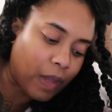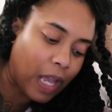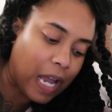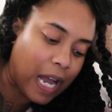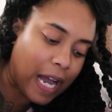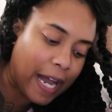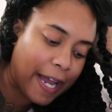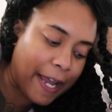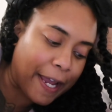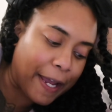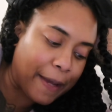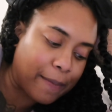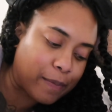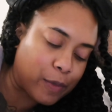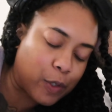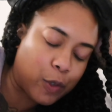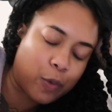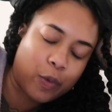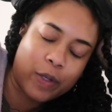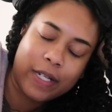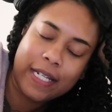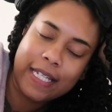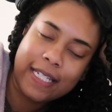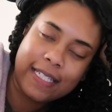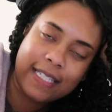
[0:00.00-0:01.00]
I am
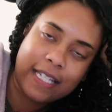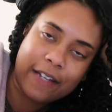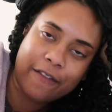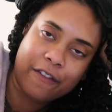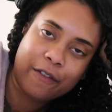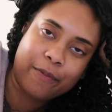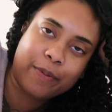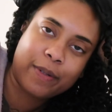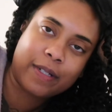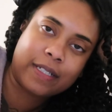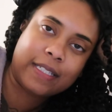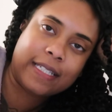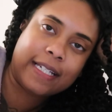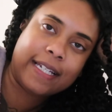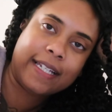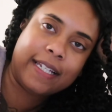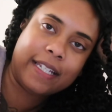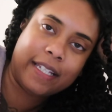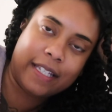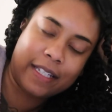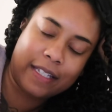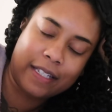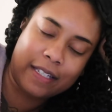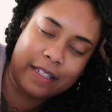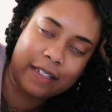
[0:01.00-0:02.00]
27%
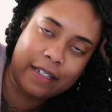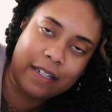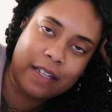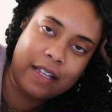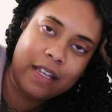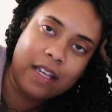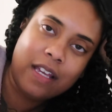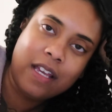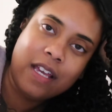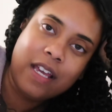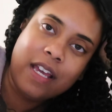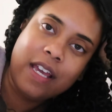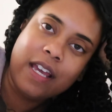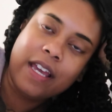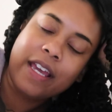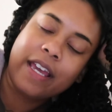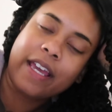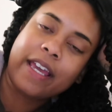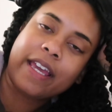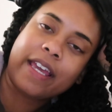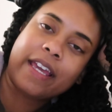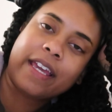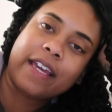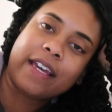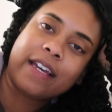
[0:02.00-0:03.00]
in,
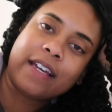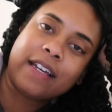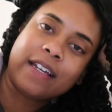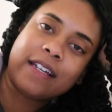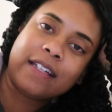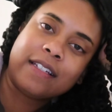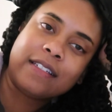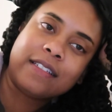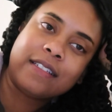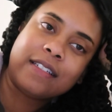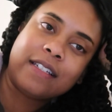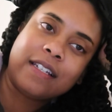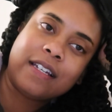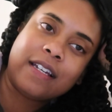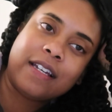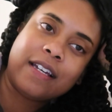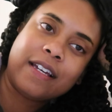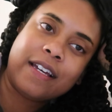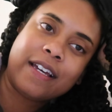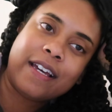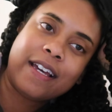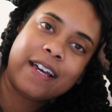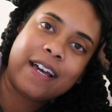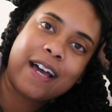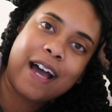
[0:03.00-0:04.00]
and
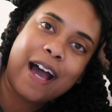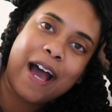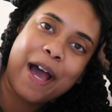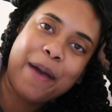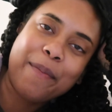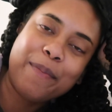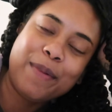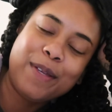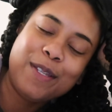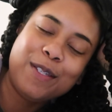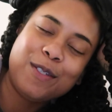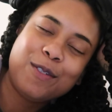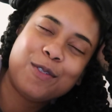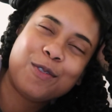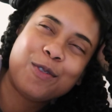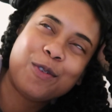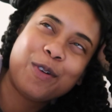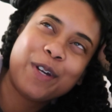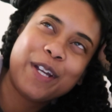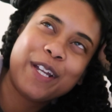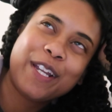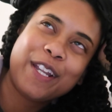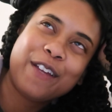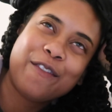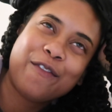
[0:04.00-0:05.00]
I'm
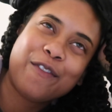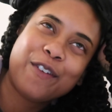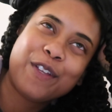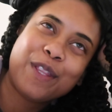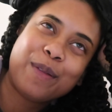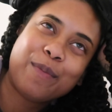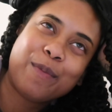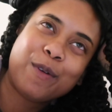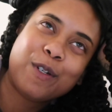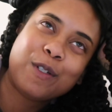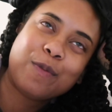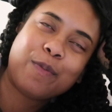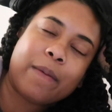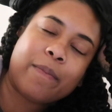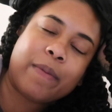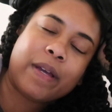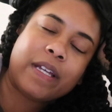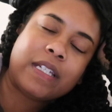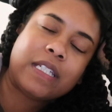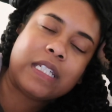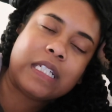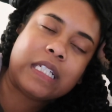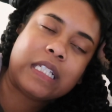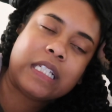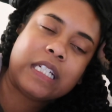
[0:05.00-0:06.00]
enjoying it for the most part.
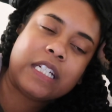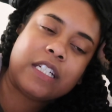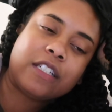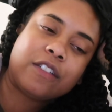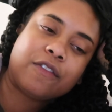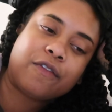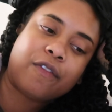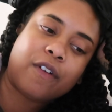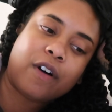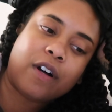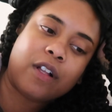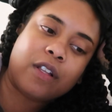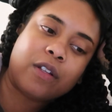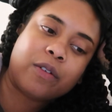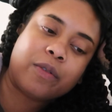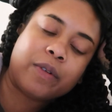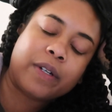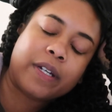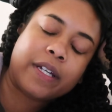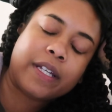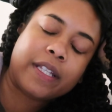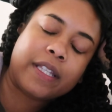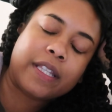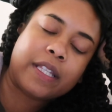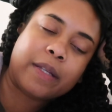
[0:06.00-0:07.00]
Basically, it's
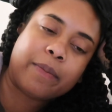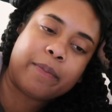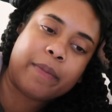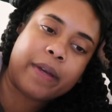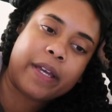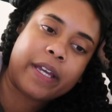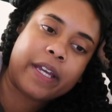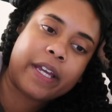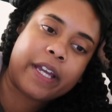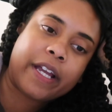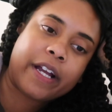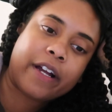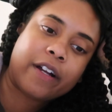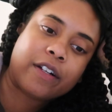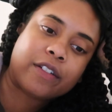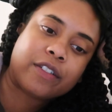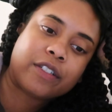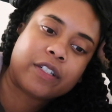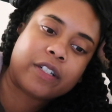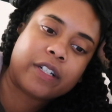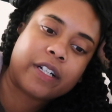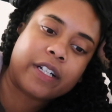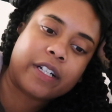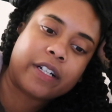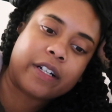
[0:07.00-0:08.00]
following the main
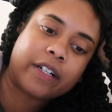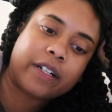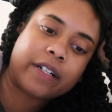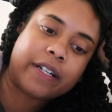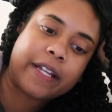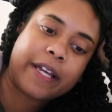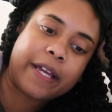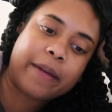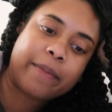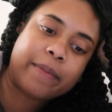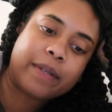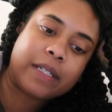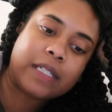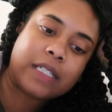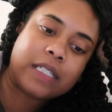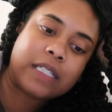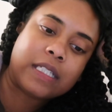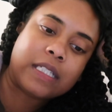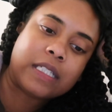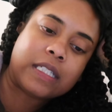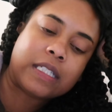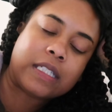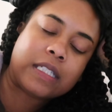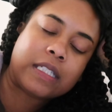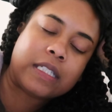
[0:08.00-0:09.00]
character, and her name
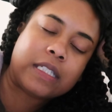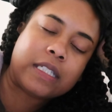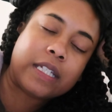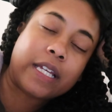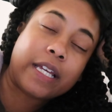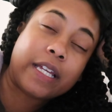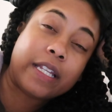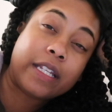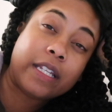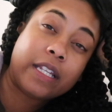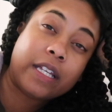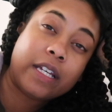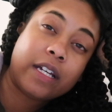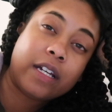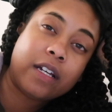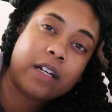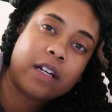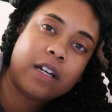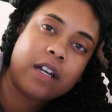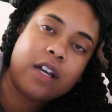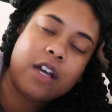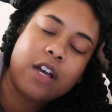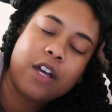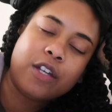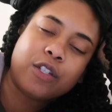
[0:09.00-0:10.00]
is India.
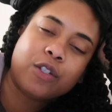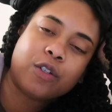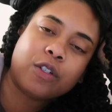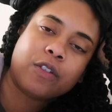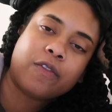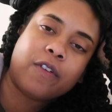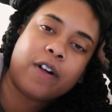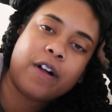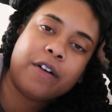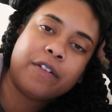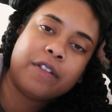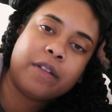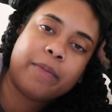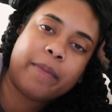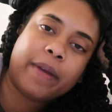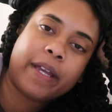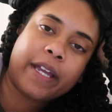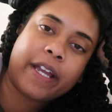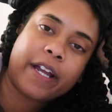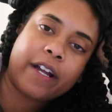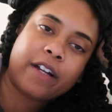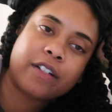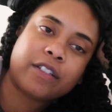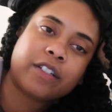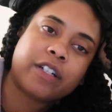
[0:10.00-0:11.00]
So it's following the main
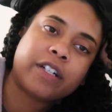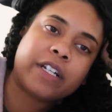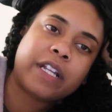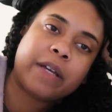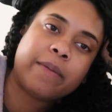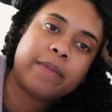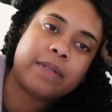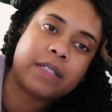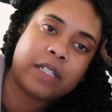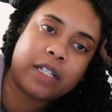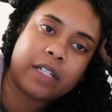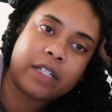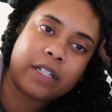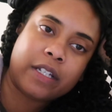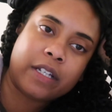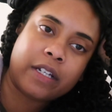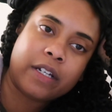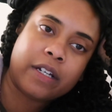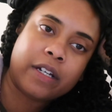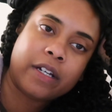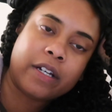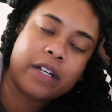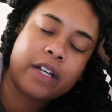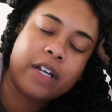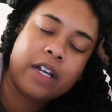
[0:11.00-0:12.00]
character, her name is
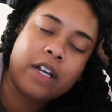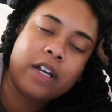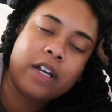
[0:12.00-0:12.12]
India.